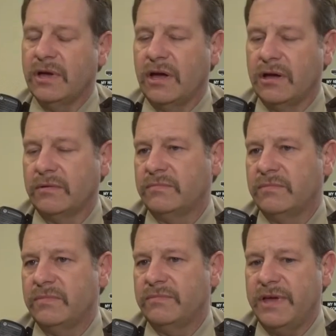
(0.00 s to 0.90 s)
uh,
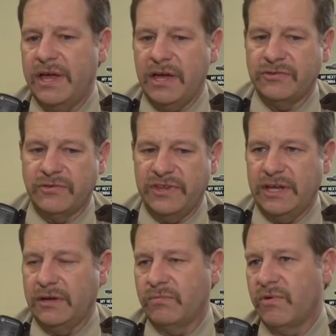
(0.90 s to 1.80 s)
entered
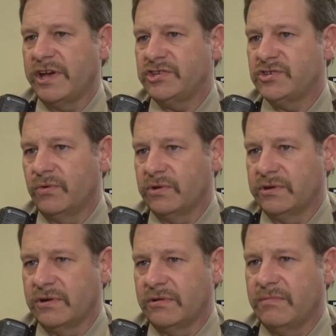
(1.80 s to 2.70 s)
the right
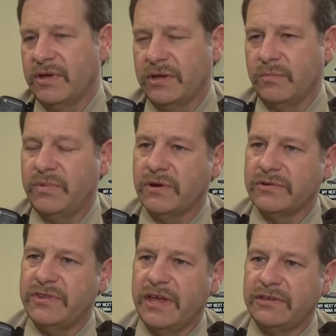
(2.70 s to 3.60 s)
shoulder. Uh,
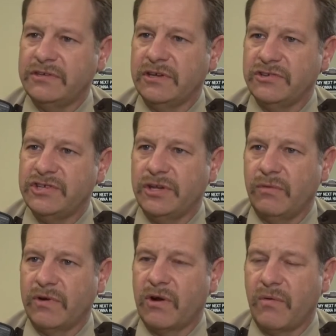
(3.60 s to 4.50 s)
appears that uh, she had
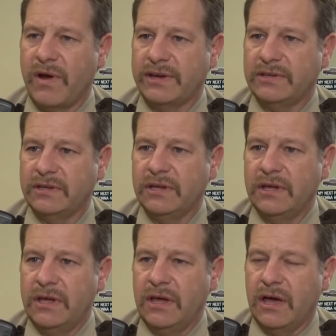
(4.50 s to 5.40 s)
overcorrected.
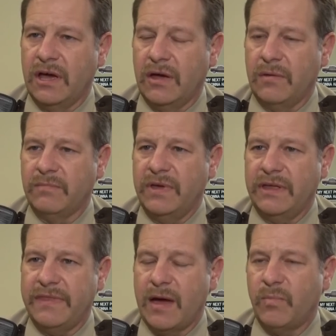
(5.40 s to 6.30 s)
Um,
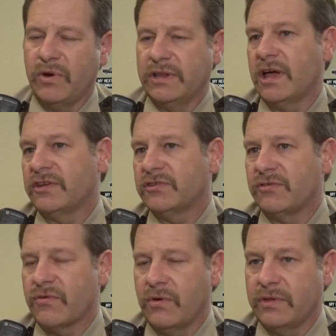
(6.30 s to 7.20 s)
at that point, lost
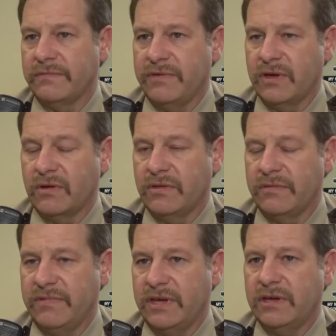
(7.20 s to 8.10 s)
control of the vehicle
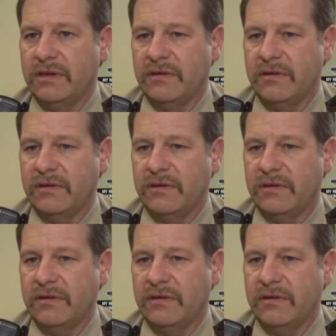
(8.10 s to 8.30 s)
and the ve